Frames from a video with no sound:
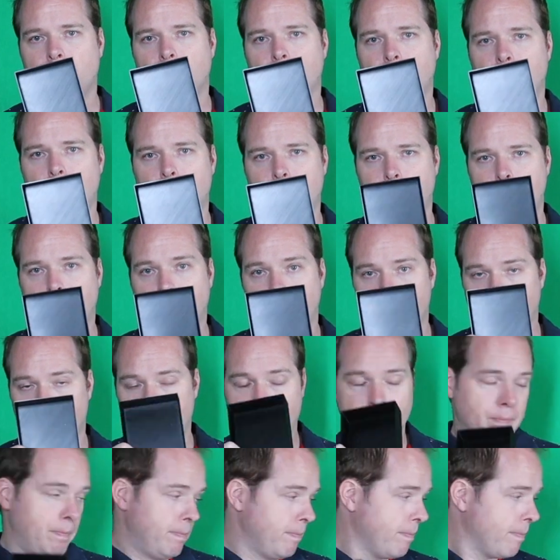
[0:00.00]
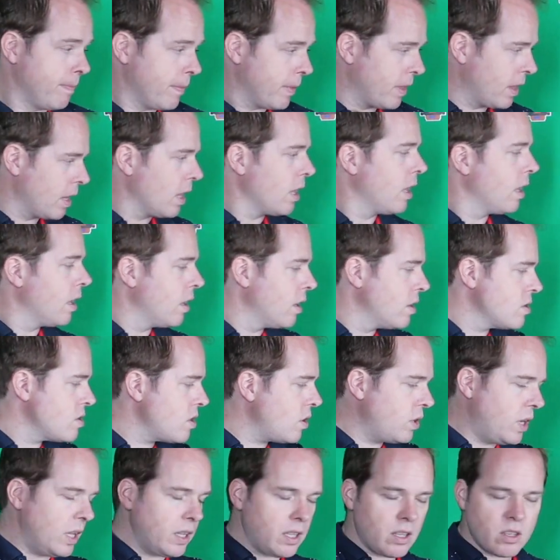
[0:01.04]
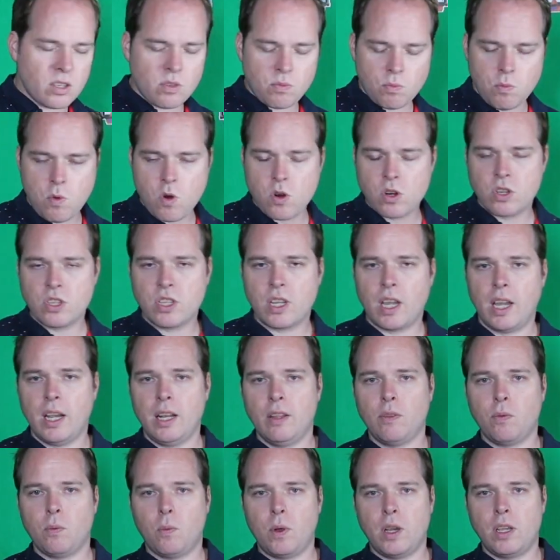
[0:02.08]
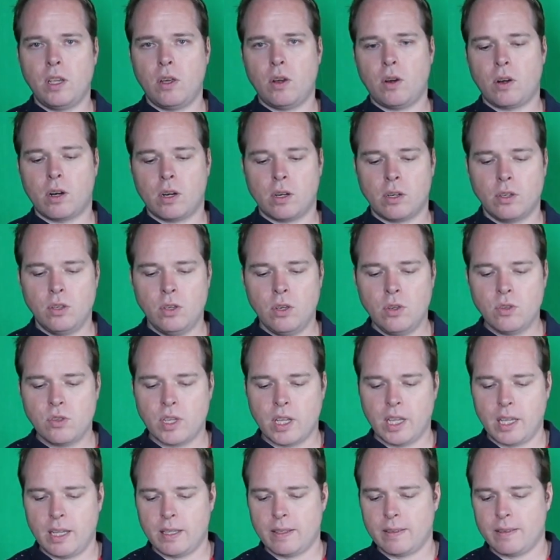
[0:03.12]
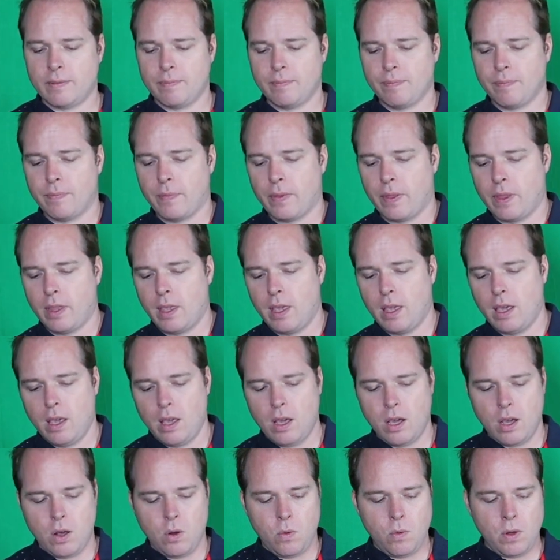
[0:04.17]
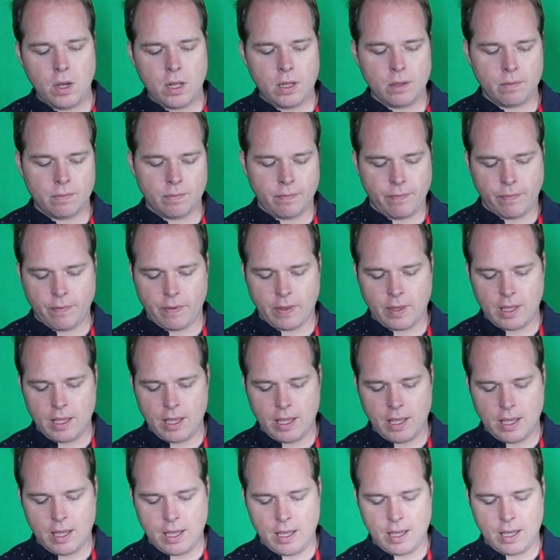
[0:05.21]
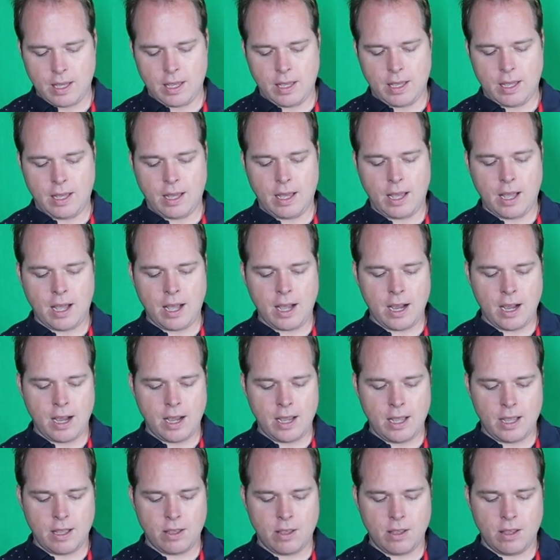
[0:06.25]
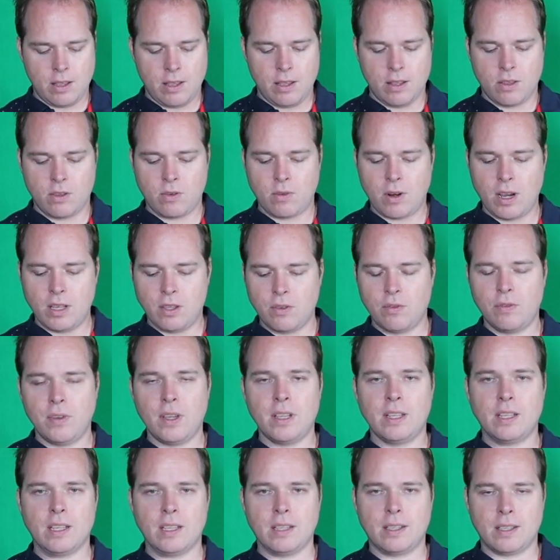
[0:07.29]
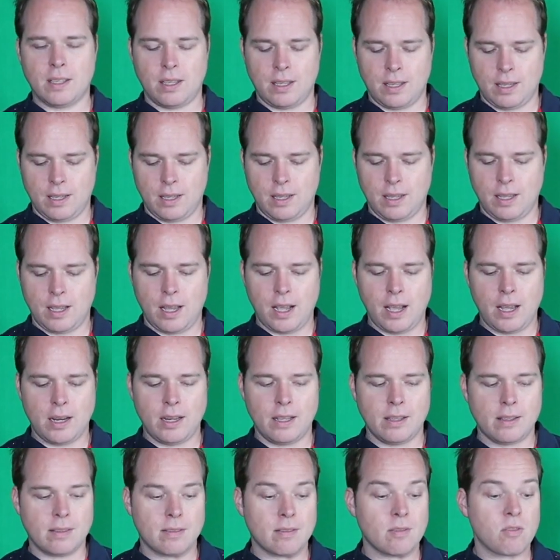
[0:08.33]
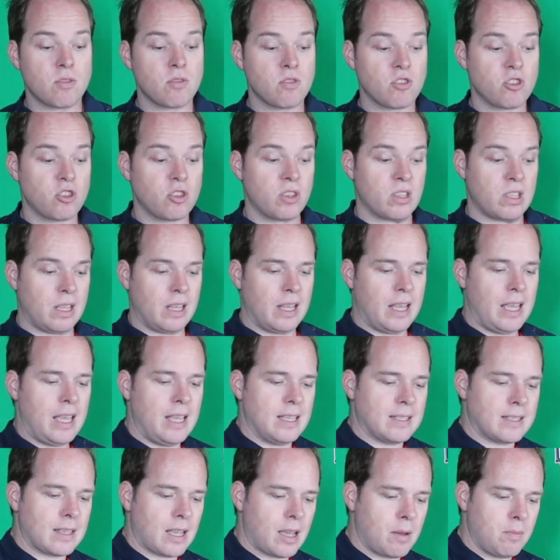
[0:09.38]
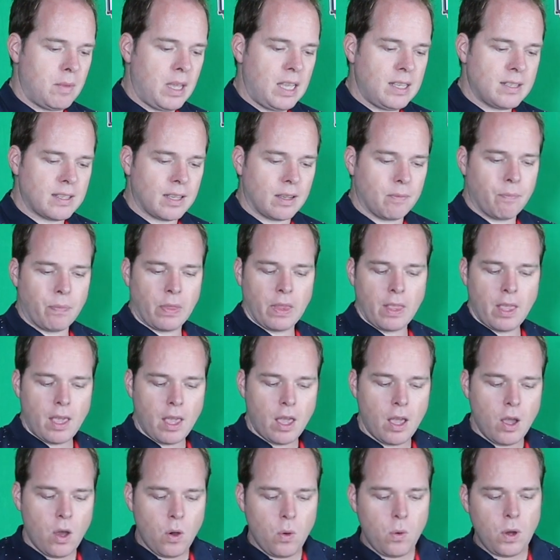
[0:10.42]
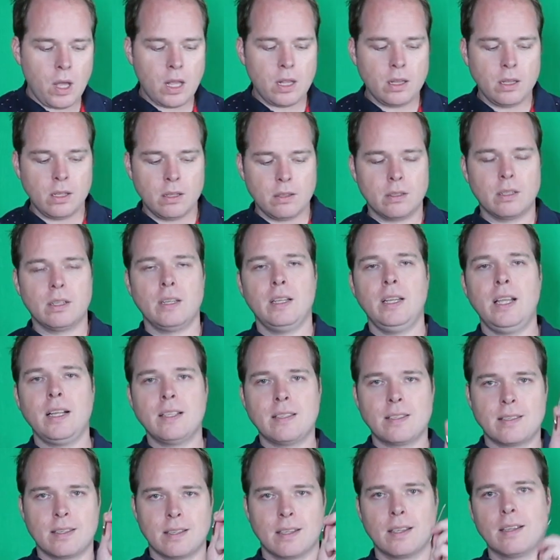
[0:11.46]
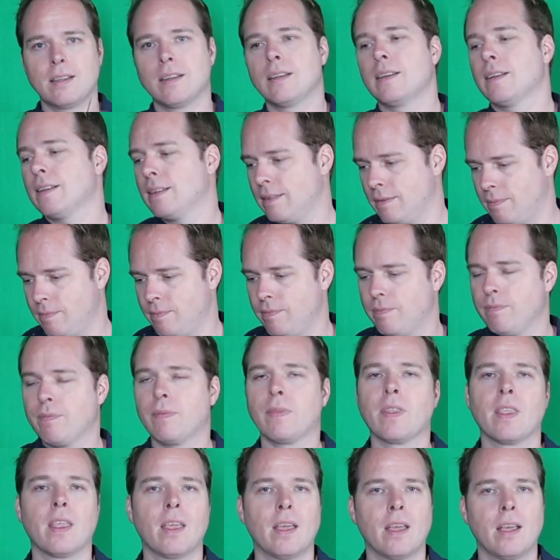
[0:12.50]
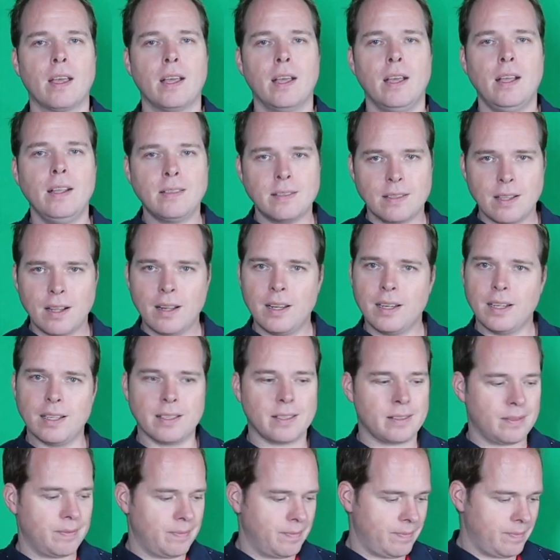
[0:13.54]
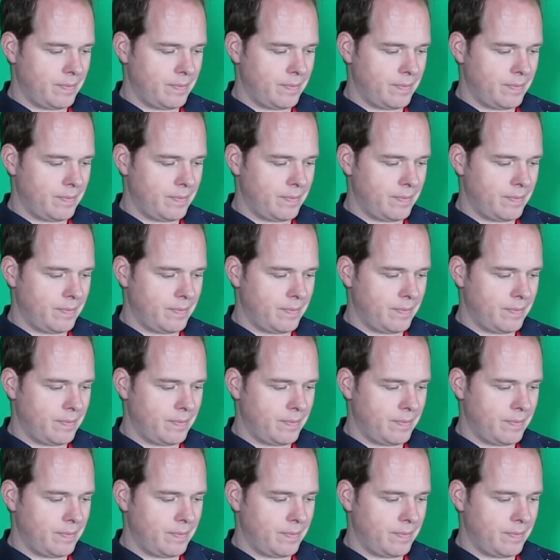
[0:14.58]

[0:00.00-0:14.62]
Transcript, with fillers: the whole bottom, so that is more silent when you're using it. Well, I tried to fit it and it is amazing. Well, let's install it.